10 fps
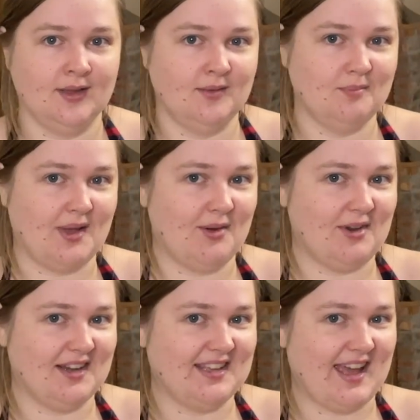my
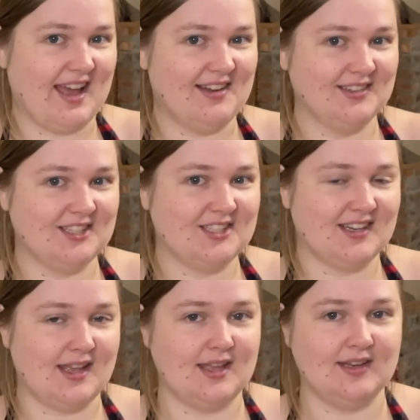red couch
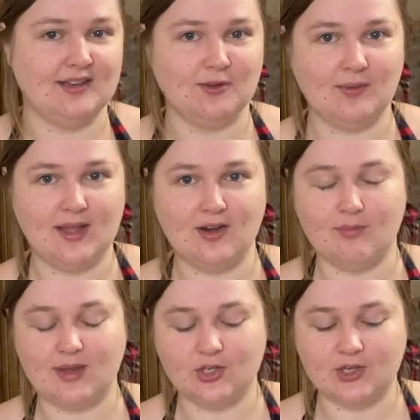and the red on
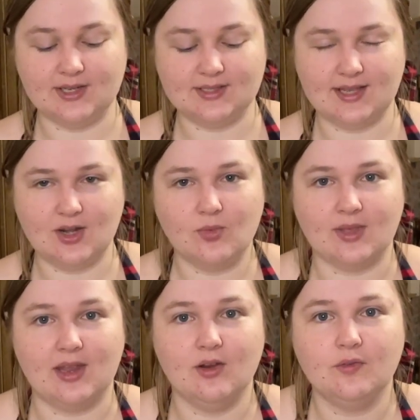my dress, I don't
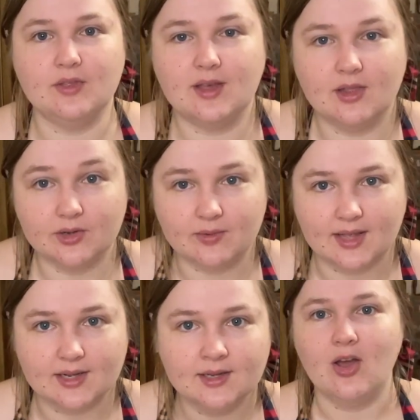care for the color
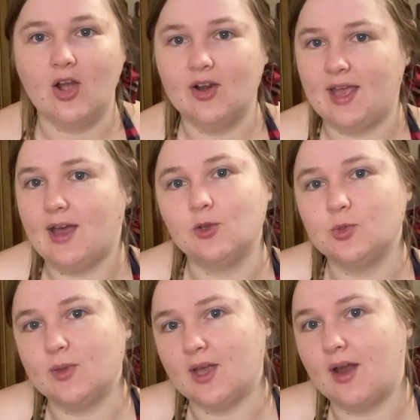red. Our couch
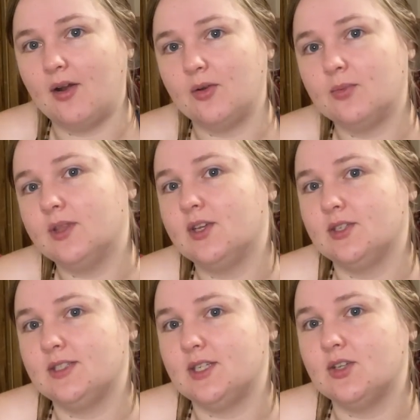we got on a really
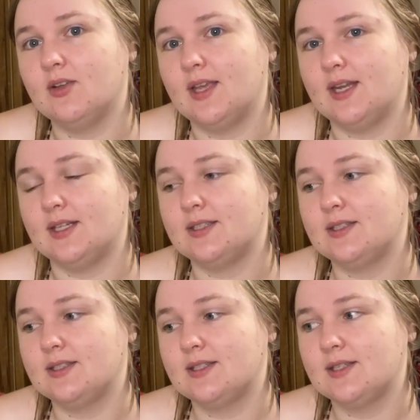good deal, and
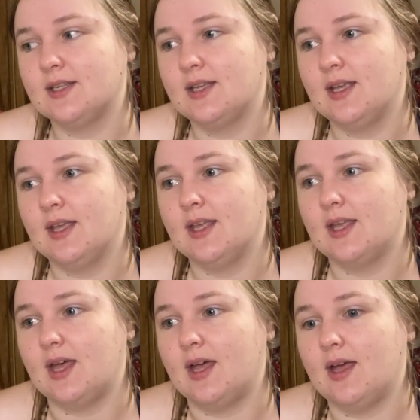it's
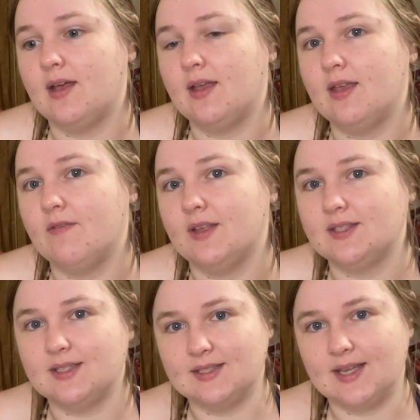if
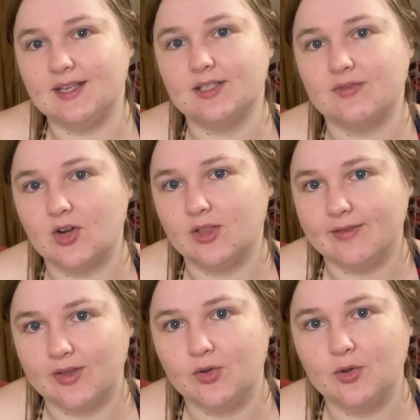it's the size of our
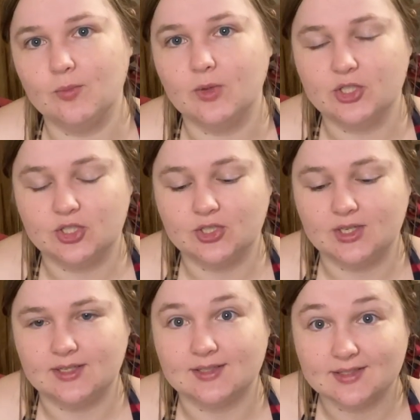living room, which
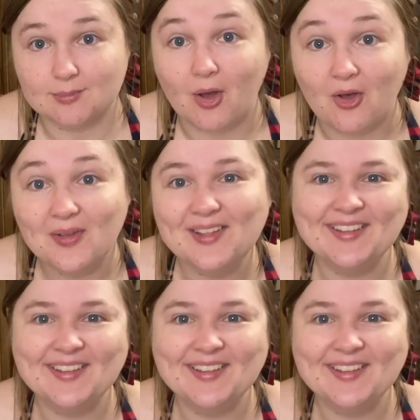is small.